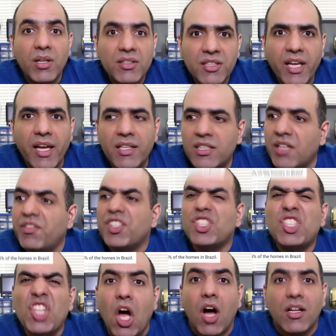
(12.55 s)
But then there were
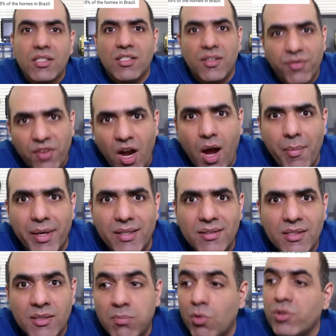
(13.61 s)
tons of
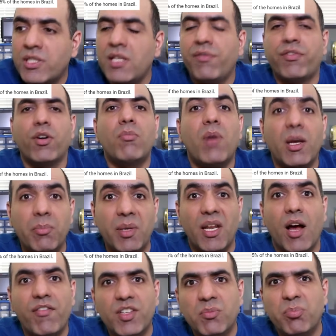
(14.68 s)
comments, mostly from my
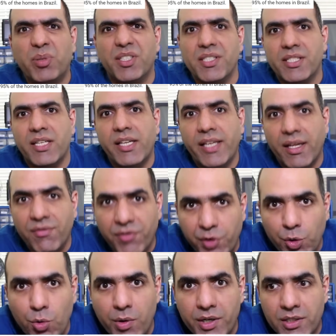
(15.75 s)
beloved Brazilian
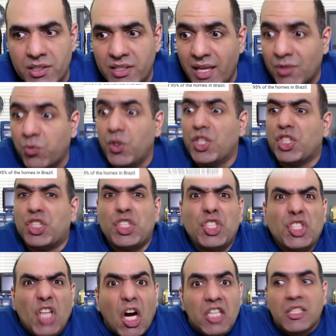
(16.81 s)
viewers, that were
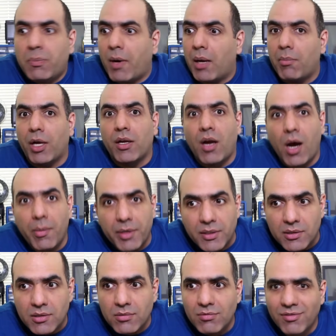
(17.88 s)
shocked by my
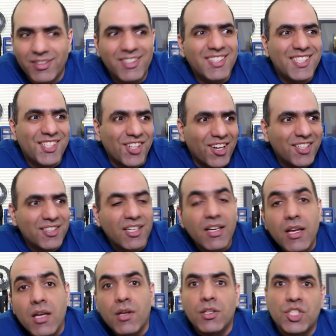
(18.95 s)
comments. Shocked.
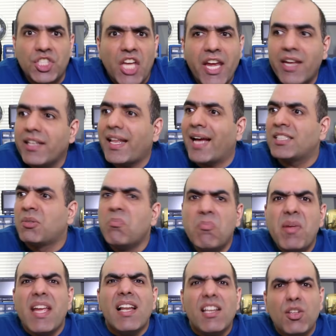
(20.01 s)
Saying that
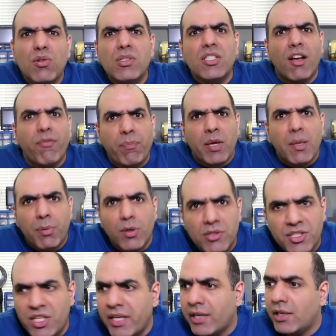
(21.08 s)
millions of people
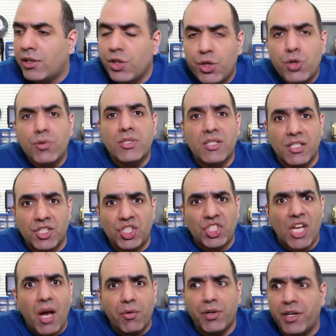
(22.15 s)
there use this
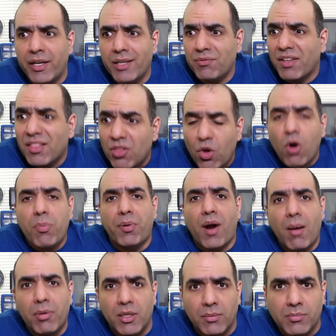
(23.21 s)
shower head with no
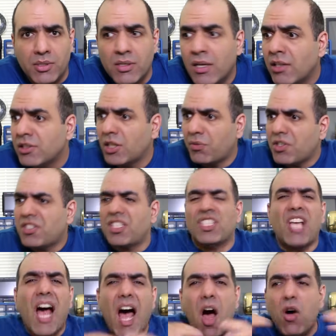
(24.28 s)
problems. There was this
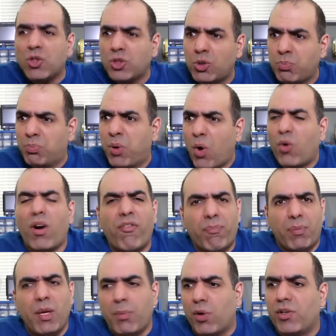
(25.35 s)
outpour of
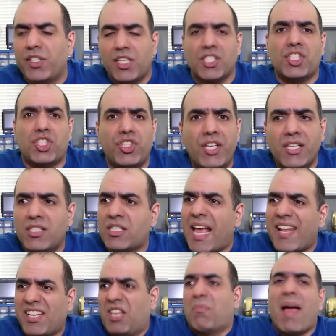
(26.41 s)
people in the streets
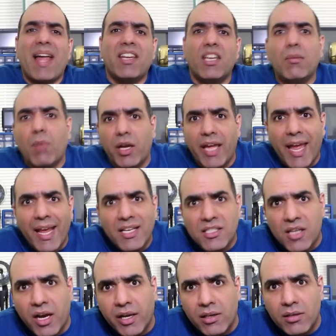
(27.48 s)
demanding my
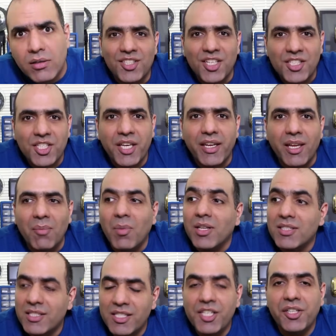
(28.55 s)
exile. Just kidding,
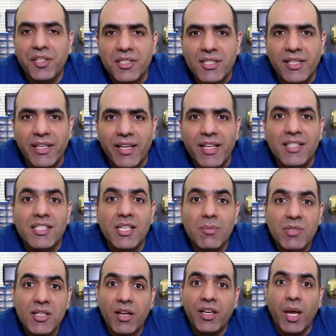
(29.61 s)
but seriously, it
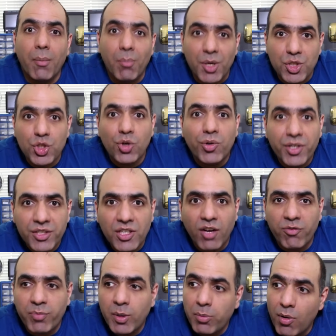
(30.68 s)
seems like a majority
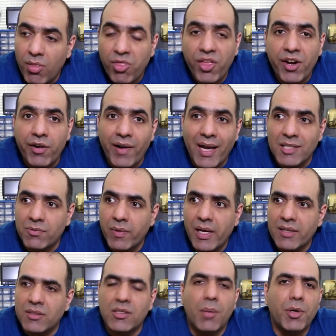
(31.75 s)
of people there, as well
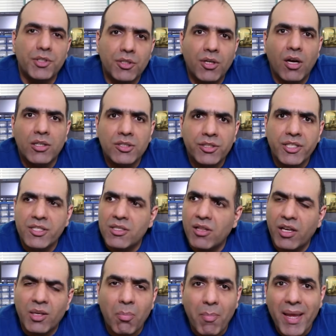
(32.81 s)
as some other countries
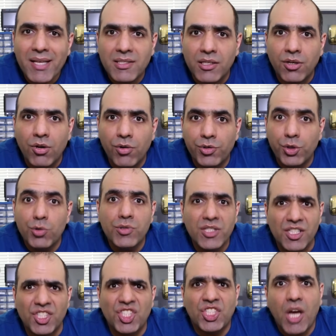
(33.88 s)
like Mexico, use
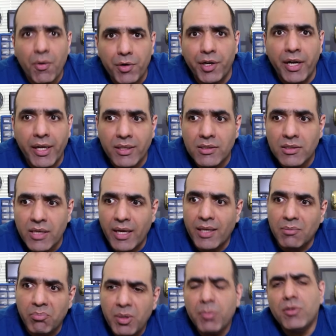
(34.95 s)
these shower heads
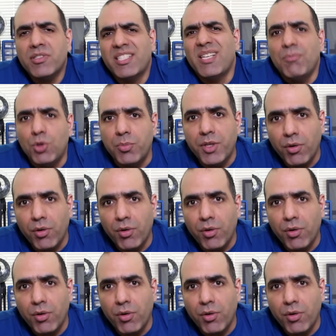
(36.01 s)
and people seem to be